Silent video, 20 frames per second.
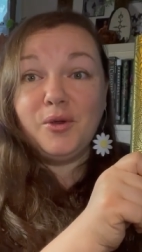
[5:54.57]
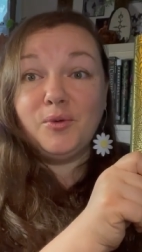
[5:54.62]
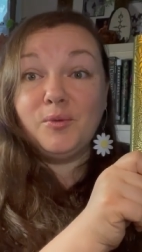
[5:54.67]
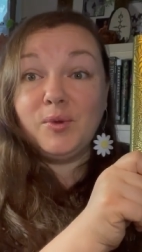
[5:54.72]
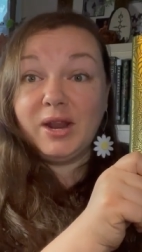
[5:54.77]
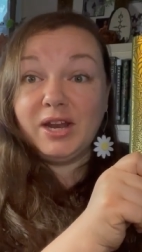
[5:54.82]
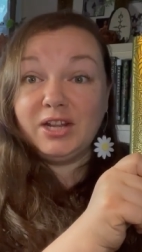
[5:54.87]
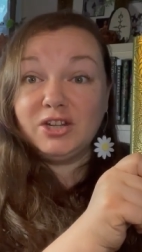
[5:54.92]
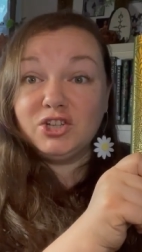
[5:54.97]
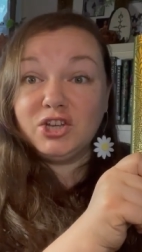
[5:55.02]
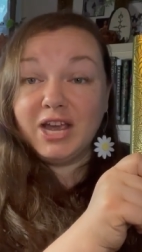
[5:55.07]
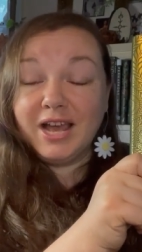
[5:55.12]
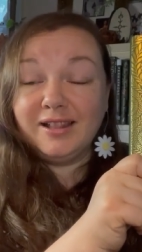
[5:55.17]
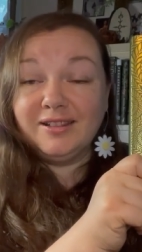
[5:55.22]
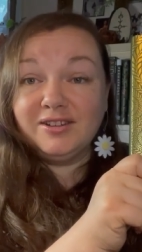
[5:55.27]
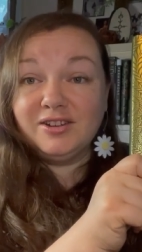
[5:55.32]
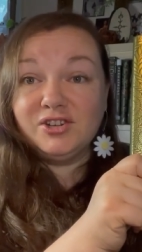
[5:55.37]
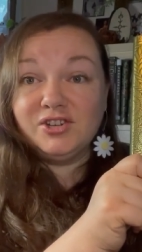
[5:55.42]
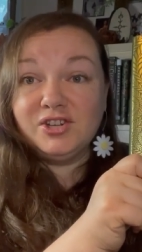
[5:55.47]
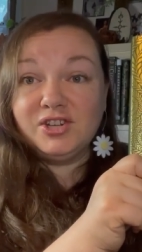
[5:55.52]
reading
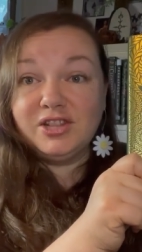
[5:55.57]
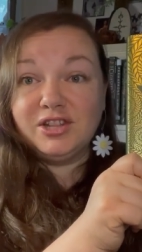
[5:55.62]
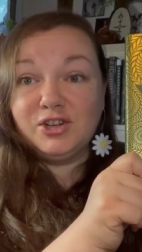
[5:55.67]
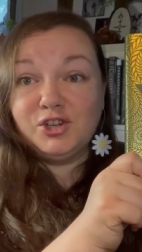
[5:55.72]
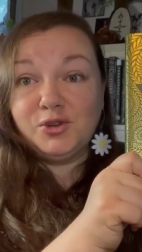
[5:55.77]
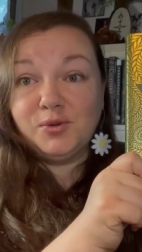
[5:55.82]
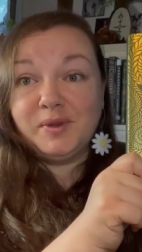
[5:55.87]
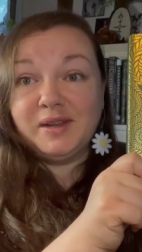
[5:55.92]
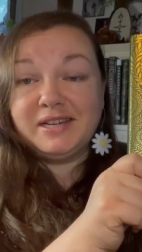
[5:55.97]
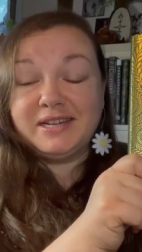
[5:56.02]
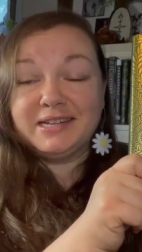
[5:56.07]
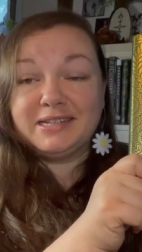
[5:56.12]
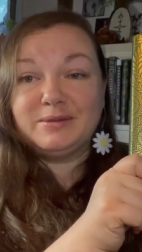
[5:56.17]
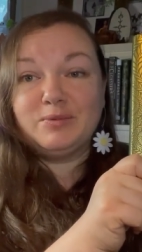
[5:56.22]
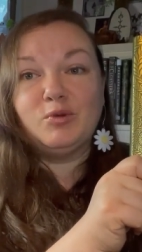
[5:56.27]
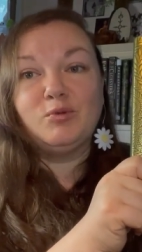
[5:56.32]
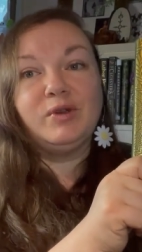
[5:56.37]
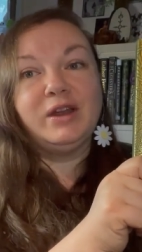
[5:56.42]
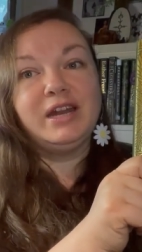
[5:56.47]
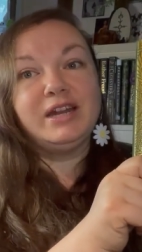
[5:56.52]
challenge, the Dewey
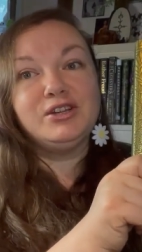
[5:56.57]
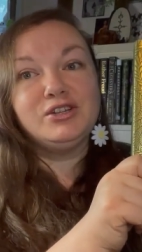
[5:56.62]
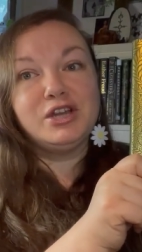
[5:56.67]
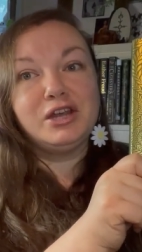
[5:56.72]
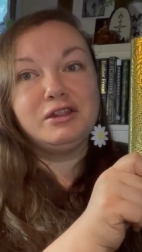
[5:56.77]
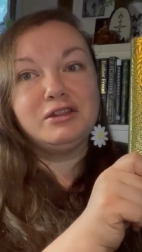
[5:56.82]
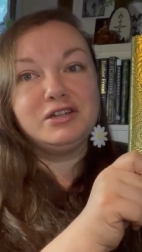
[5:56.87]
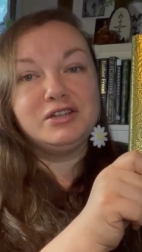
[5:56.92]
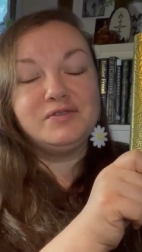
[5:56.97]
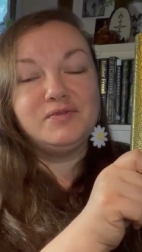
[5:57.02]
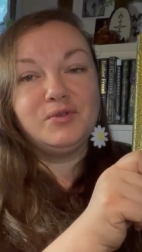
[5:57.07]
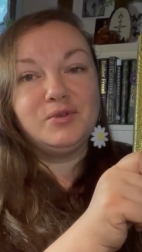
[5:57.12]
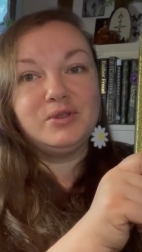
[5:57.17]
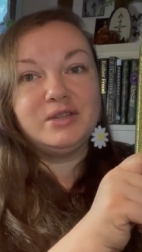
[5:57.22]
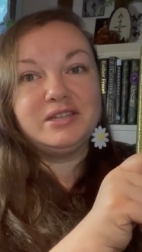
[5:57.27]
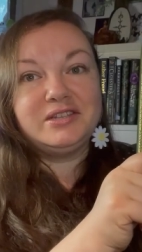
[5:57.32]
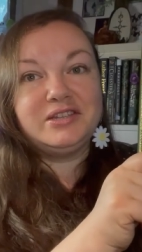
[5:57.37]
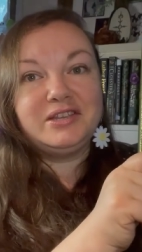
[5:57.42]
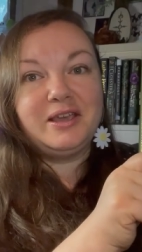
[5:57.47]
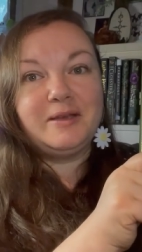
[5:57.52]
Decimal Reading Challenge for
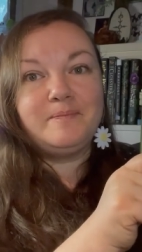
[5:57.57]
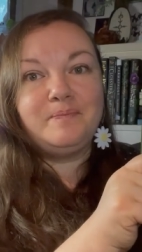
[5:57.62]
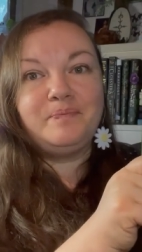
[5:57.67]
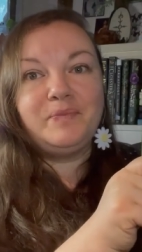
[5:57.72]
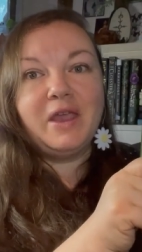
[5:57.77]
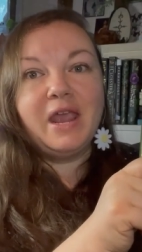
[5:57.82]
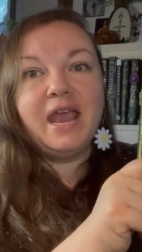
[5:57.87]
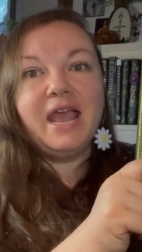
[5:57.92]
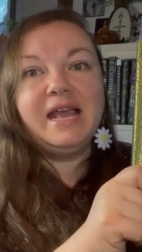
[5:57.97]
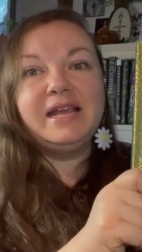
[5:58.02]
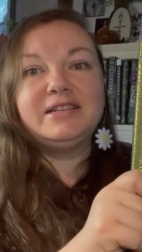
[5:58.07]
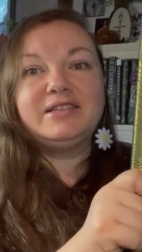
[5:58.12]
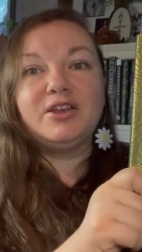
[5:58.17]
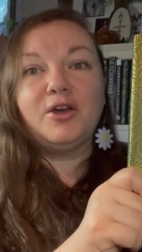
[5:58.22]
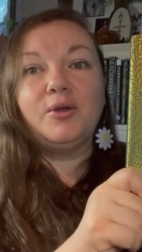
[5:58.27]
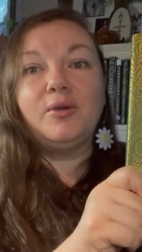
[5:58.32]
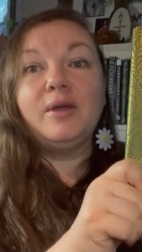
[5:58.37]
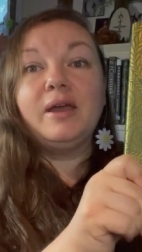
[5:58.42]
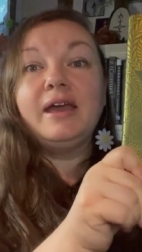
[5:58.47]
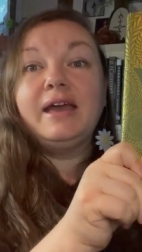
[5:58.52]
this year.
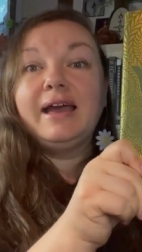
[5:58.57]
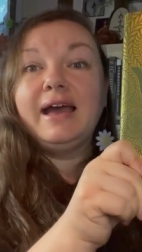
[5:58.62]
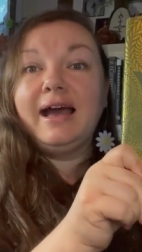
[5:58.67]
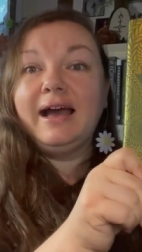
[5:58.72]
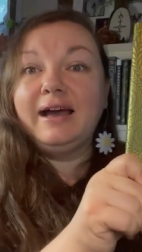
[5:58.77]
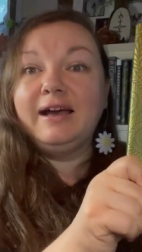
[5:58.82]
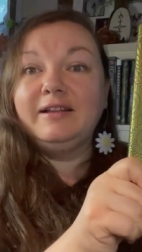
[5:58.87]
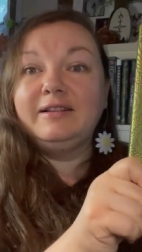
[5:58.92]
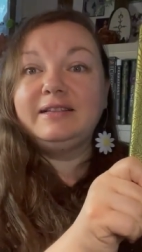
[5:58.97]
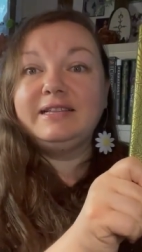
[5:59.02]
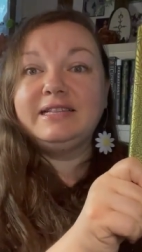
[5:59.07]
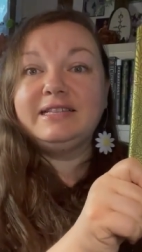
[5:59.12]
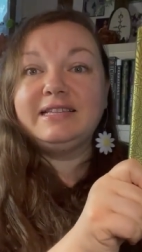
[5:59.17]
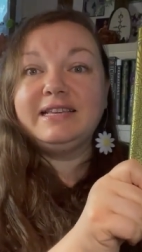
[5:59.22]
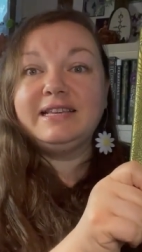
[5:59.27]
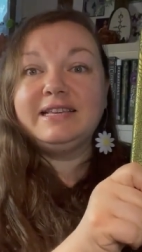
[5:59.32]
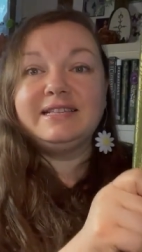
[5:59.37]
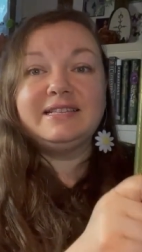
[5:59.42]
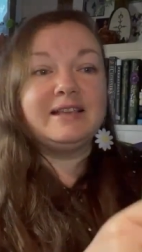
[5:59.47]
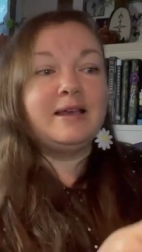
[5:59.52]
So uh, this
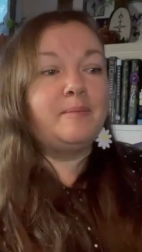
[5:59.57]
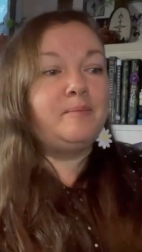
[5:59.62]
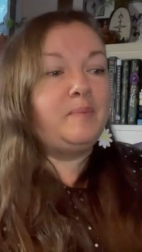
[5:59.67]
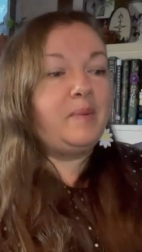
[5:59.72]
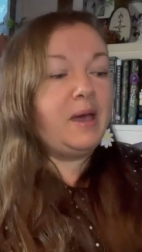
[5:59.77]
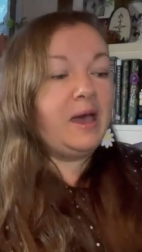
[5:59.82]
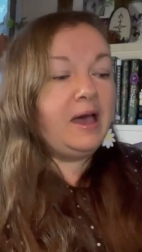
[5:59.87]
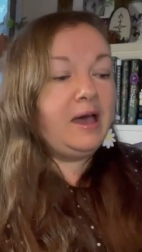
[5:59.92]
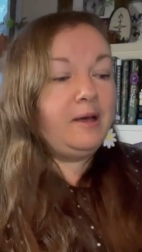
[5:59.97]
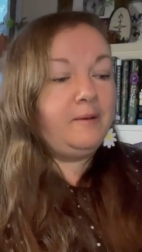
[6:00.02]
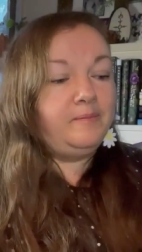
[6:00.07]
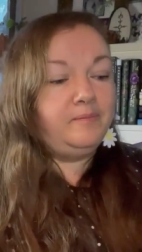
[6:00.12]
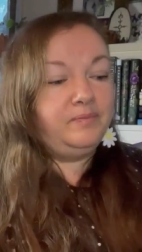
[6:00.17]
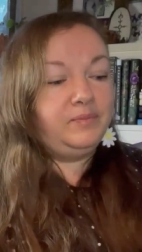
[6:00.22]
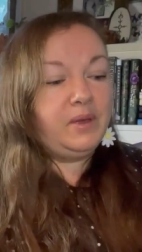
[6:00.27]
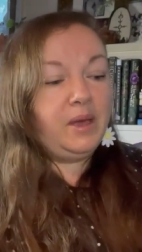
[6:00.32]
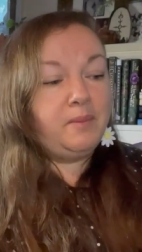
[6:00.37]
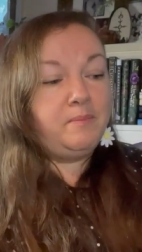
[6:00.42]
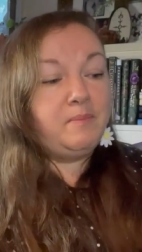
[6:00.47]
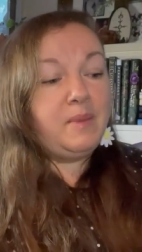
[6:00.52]
is a um,
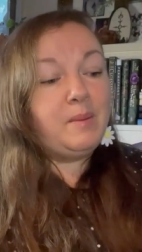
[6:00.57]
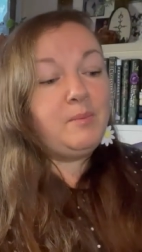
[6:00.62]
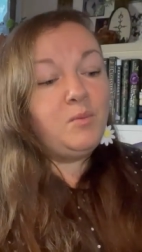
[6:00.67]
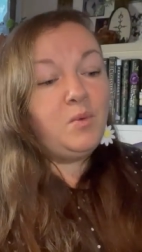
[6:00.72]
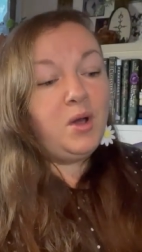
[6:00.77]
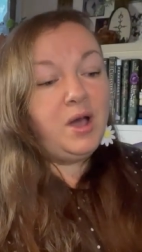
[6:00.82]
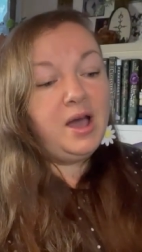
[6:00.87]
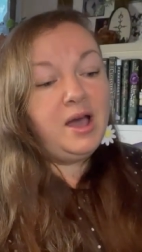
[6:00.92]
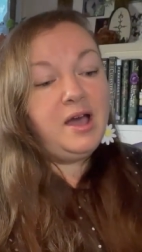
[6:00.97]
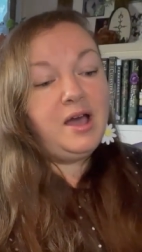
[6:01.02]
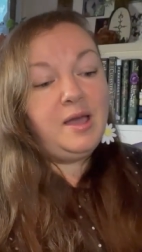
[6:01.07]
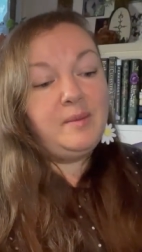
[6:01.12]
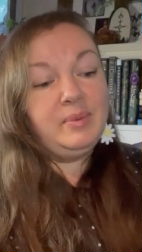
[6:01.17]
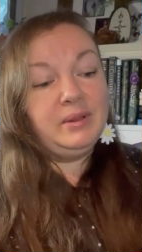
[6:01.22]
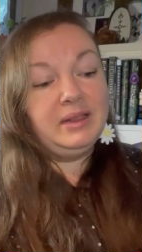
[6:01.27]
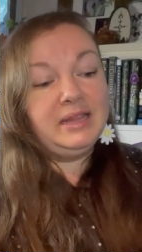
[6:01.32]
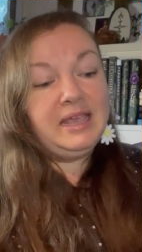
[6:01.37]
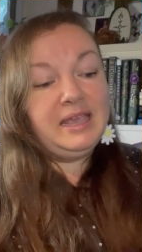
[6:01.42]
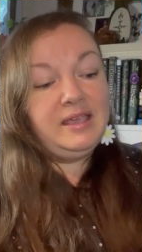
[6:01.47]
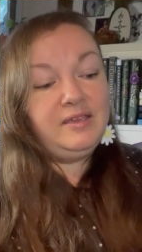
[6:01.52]
a memoir, I
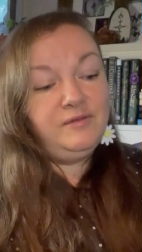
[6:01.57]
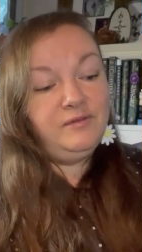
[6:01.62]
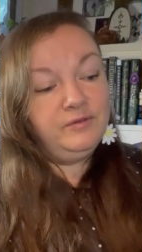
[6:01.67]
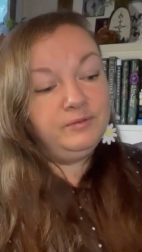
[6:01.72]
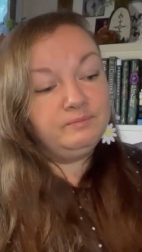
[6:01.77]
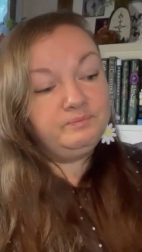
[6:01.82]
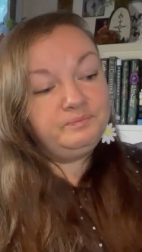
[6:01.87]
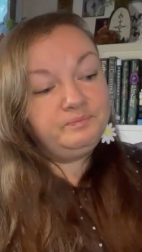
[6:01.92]
believe,